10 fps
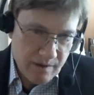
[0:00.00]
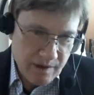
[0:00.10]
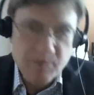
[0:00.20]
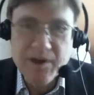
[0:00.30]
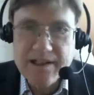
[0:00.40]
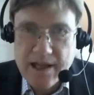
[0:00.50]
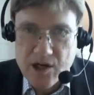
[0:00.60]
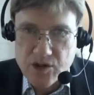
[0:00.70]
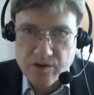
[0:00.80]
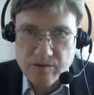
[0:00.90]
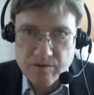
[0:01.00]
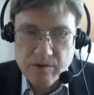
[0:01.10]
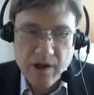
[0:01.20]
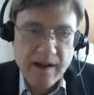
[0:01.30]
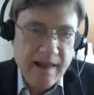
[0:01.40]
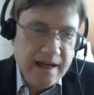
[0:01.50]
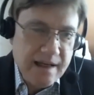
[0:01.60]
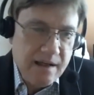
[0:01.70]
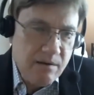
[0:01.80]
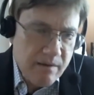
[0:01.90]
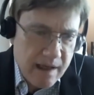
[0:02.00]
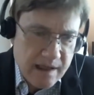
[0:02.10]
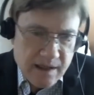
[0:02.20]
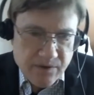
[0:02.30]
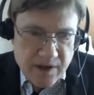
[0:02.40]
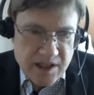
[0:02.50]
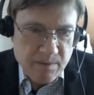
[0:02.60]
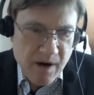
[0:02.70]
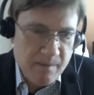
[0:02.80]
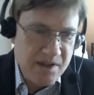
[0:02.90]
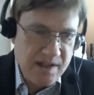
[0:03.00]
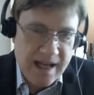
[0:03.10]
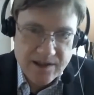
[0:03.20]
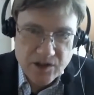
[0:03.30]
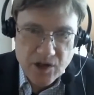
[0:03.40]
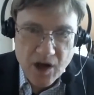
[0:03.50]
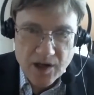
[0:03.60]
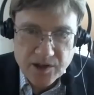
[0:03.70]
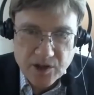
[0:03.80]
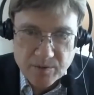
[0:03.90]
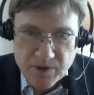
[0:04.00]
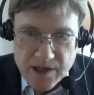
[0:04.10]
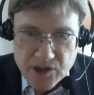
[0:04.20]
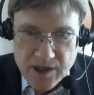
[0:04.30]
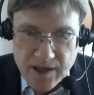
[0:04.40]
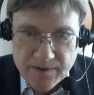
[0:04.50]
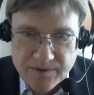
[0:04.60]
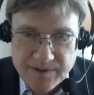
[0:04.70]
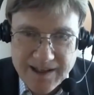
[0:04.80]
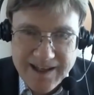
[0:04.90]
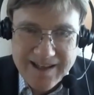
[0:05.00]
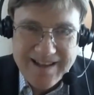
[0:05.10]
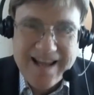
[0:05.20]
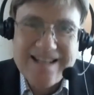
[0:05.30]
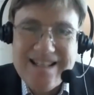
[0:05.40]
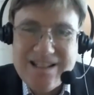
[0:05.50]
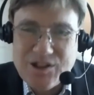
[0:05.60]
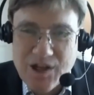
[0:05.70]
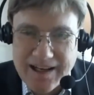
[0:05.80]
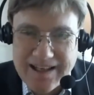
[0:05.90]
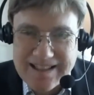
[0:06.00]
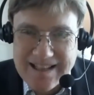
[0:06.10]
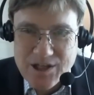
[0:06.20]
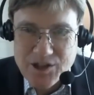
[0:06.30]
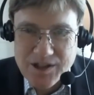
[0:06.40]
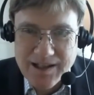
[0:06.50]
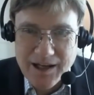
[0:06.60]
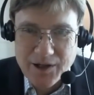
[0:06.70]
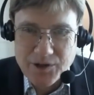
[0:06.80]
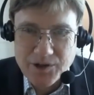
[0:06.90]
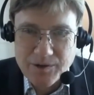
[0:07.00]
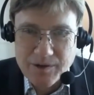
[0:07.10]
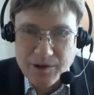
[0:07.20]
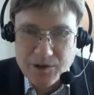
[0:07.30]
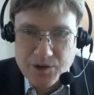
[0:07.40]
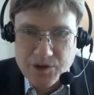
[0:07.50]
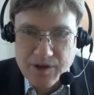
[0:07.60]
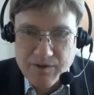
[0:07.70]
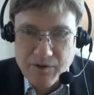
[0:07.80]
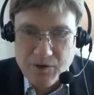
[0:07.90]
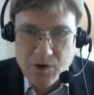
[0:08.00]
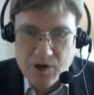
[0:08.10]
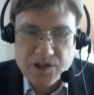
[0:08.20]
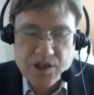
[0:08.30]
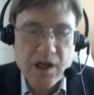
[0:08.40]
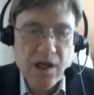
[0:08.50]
liberalization. Right? And they did different experiments. They had détente under Brezhnev. They had de-Stalinization under Khrushchev, of course,